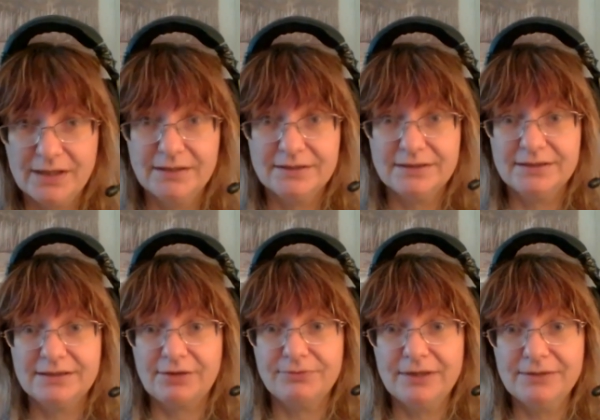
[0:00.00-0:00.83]

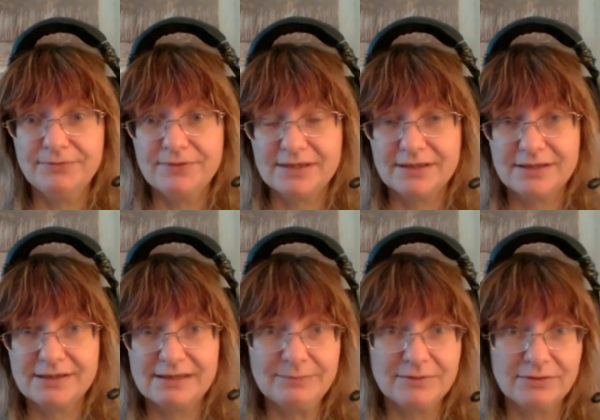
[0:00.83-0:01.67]
CCR5 is a
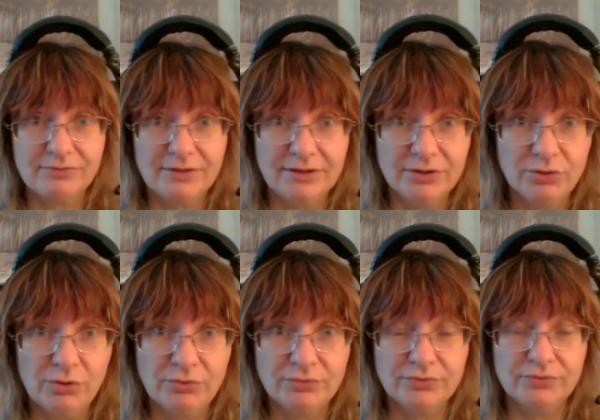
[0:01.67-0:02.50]
receptor well
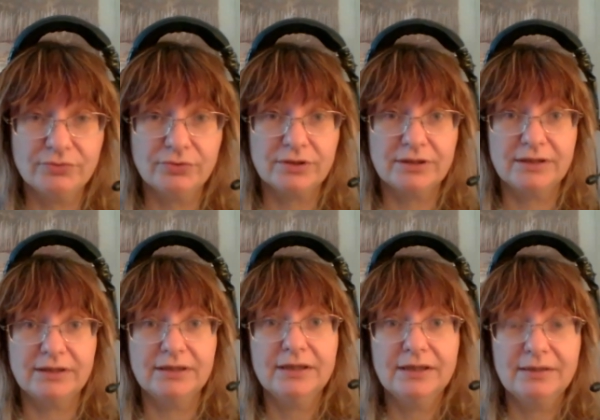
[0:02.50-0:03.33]
known for
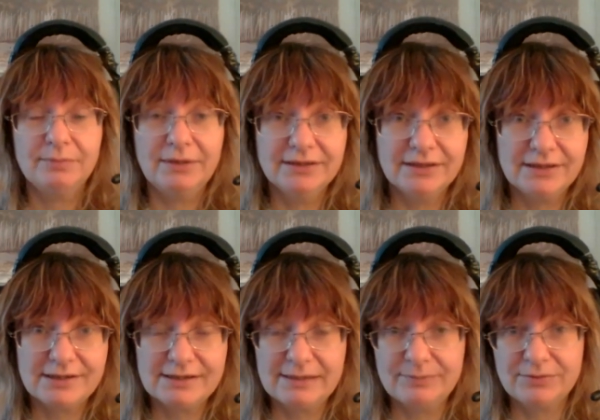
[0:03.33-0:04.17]
being a
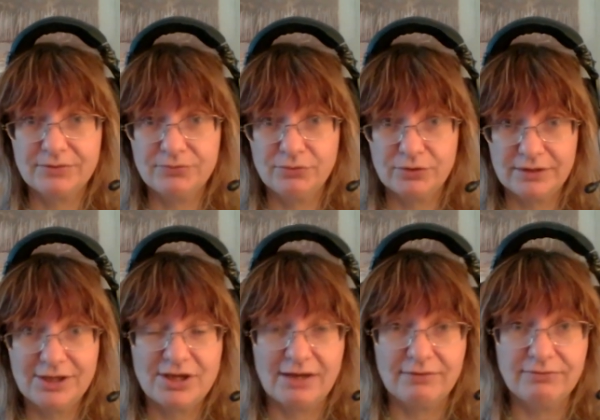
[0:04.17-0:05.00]
receptor for
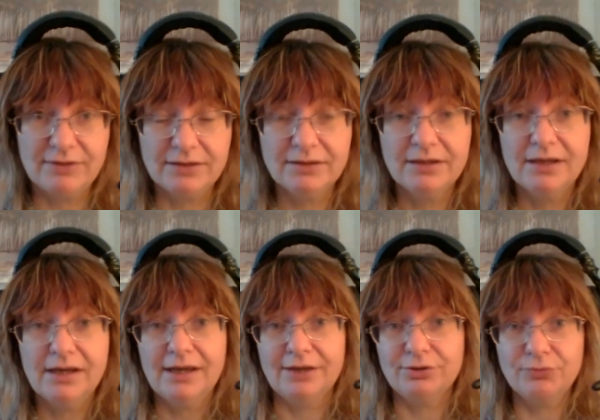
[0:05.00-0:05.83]
HIV.
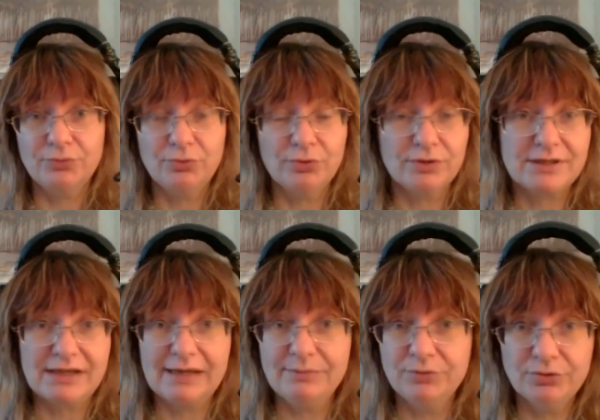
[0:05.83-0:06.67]
And of course,
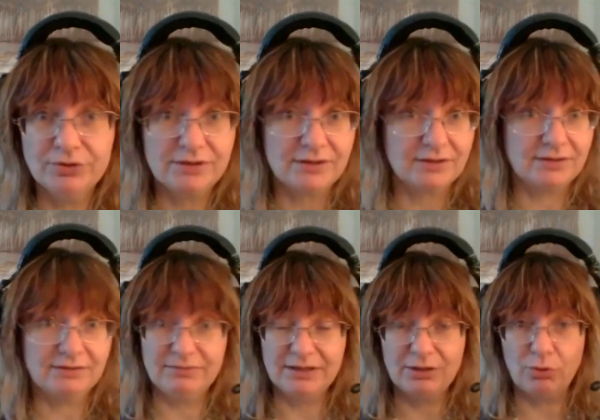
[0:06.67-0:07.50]
I'm not
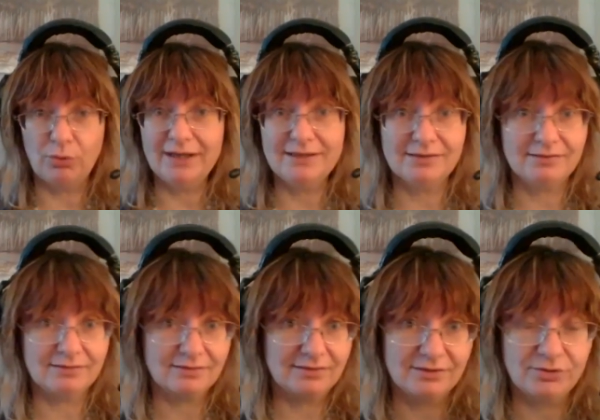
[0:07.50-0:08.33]

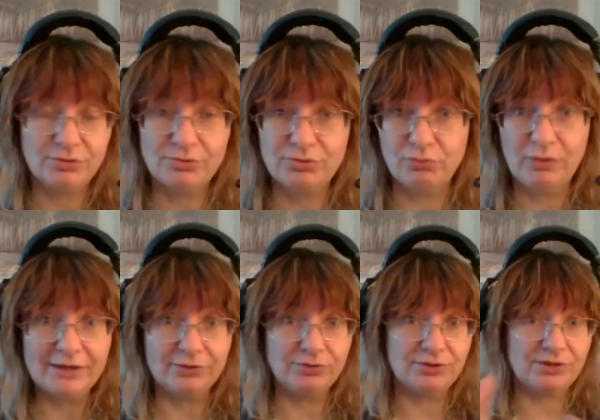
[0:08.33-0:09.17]
equating those two
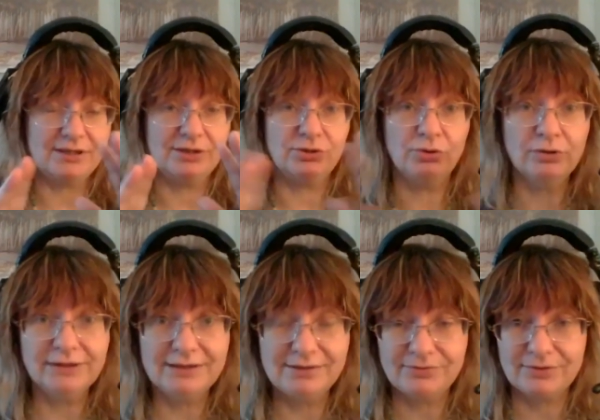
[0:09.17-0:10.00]
viruses. They're totally
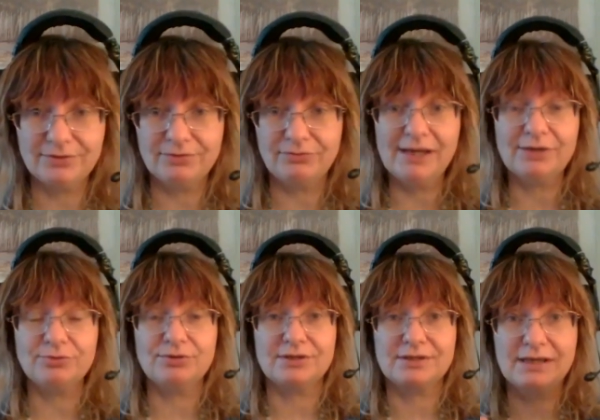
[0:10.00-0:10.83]
different
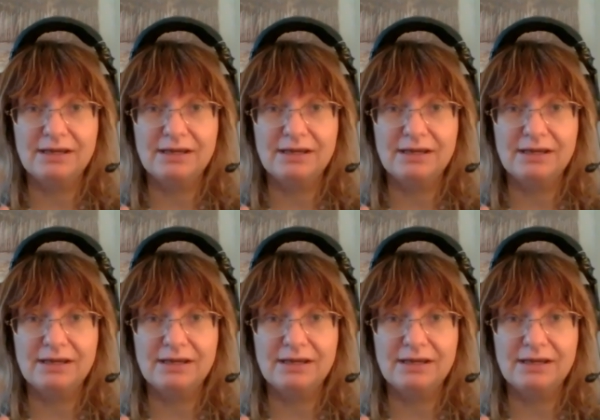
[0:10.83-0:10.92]
viruses.